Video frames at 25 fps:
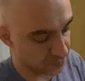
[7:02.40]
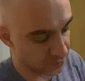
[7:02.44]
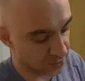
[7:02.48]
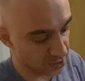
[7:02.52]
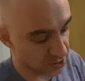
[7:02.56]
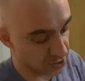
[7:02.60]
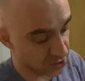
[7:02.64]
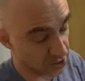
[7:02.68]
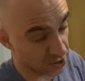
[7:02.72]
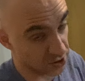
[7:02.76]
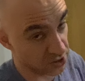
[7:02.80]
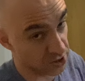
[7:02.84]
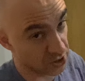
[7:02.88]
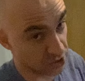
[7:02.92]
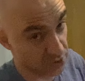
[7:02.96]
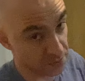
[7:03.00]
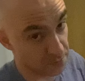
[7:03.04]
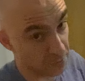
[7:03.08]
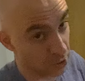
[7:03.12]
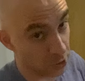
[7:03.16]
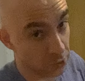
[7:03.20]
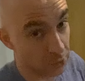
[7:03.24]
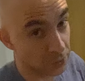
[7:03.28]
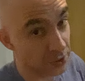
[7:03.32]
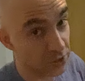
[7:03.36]
this is just
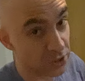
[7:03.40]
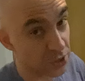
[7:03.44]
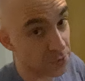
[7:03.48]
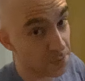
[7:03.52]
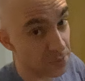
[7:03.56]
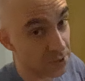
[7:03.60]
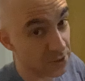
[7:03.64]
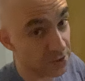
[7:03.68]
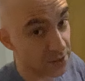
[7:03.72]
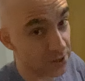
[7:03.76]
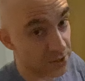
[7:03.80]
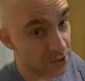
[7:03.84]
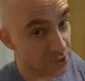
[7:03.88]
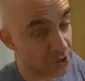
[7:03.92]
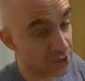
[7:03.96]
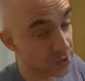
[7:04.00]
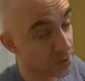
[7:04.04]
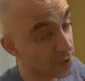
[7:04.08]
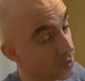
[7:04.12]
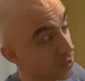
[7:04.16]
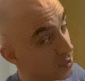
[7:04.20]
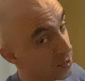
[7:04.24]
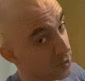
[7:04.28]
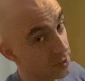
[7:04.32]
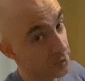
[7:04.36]
my own experience.
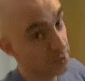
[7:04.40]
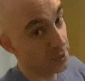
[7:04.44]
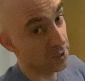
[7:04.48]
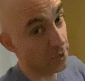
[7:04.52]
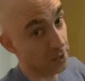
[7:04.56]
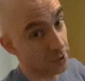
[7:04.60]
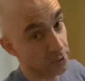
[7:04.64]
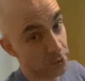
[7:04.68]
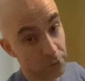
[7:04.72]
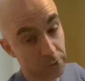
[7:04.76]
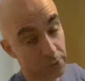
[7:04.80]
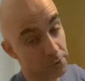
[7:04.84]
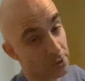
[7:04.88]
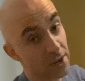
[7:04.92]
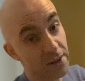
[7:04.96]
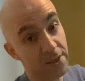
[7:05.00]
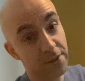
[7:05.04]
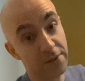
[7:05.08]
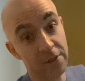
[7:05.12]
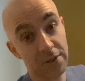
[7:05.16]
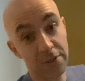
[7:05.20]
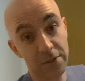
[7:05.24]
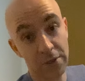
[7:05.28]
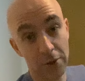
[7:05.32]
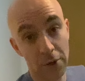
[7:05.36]
Do
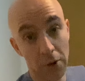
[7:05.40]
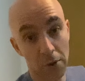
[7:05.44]
write in the